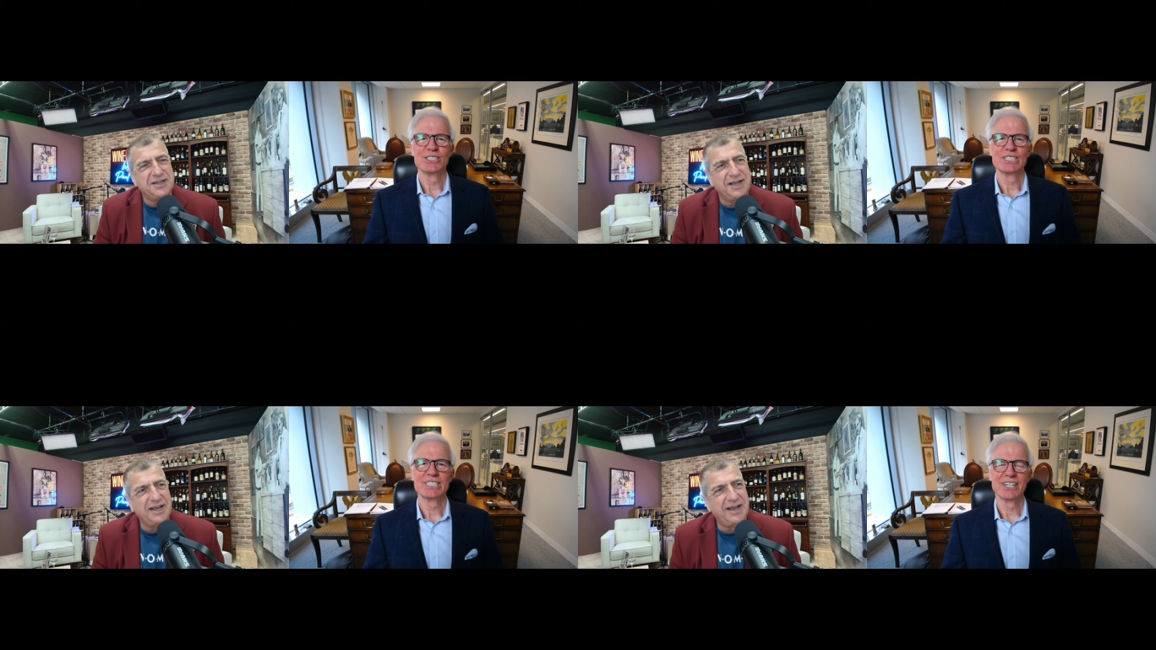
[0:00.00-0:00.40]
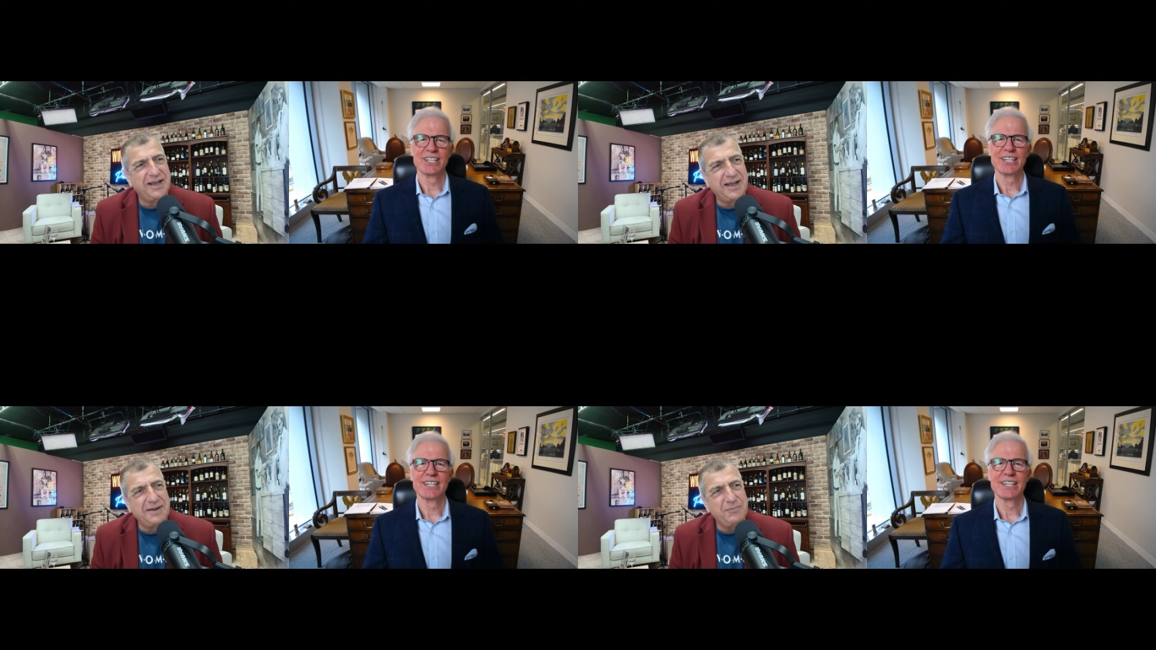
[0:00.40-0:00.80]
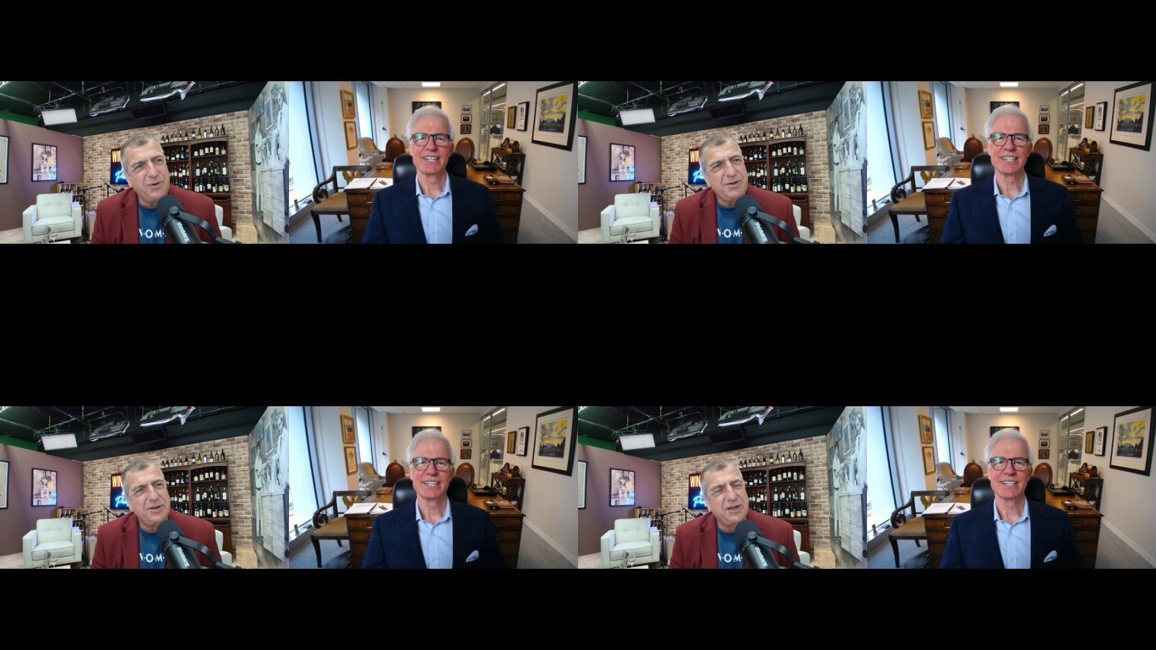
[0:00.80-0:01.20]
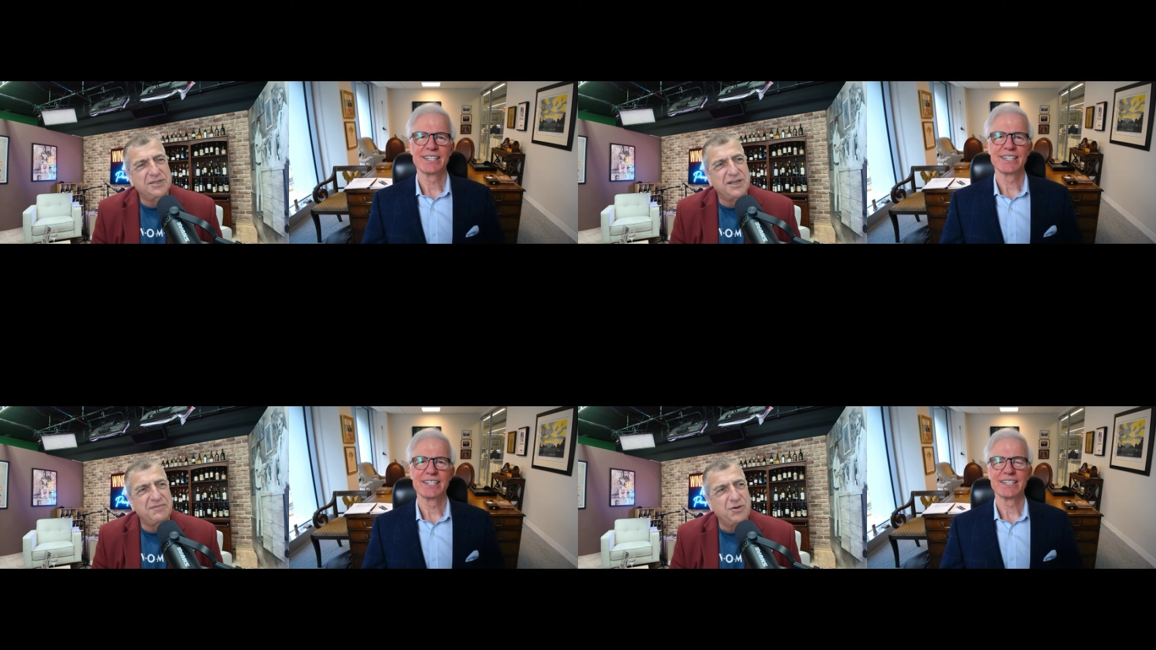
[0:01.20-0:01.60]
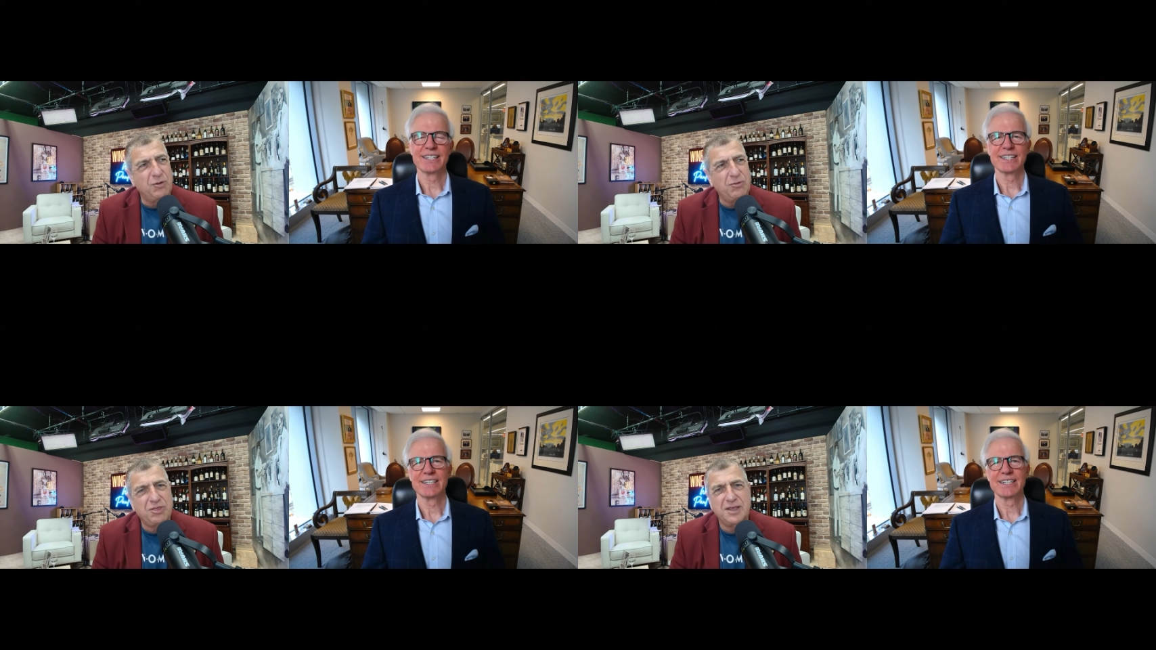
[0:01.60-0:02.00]
Speaker 1: Uh, I'm wondering because I
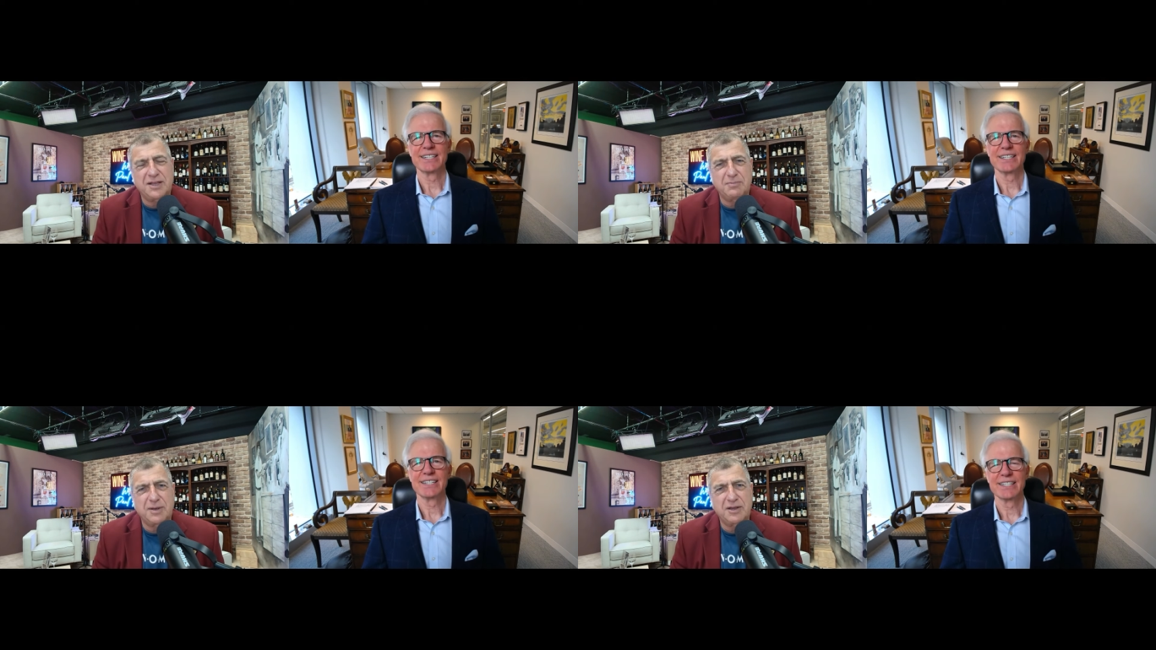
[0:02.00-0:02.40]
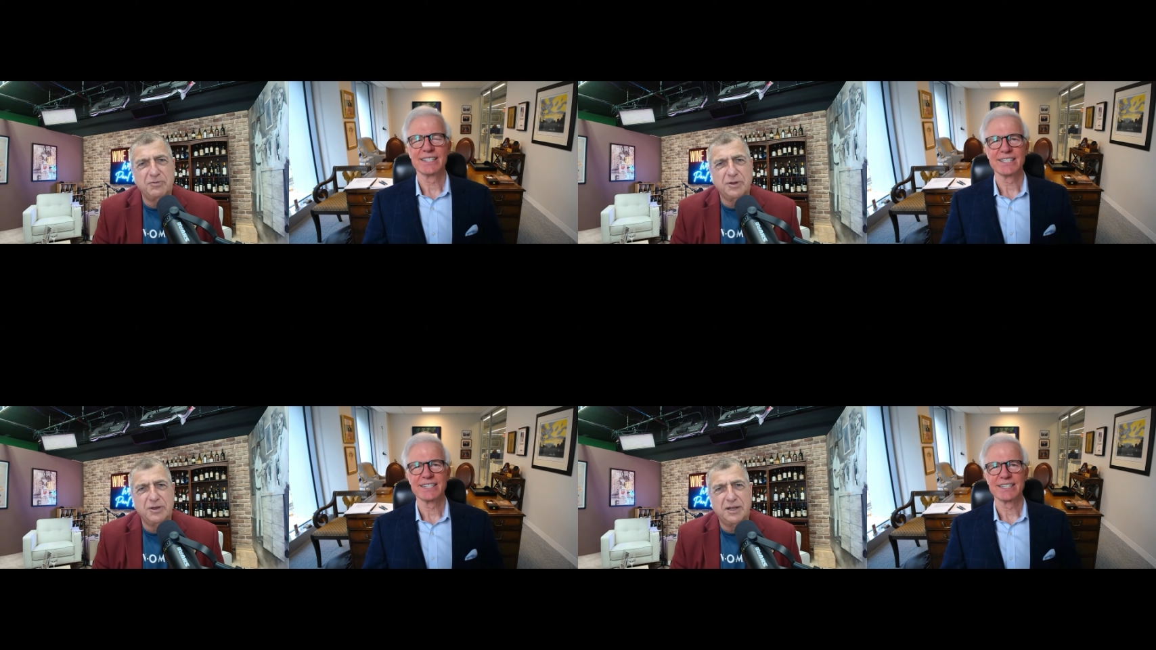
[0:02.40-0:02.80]
don't think in my career,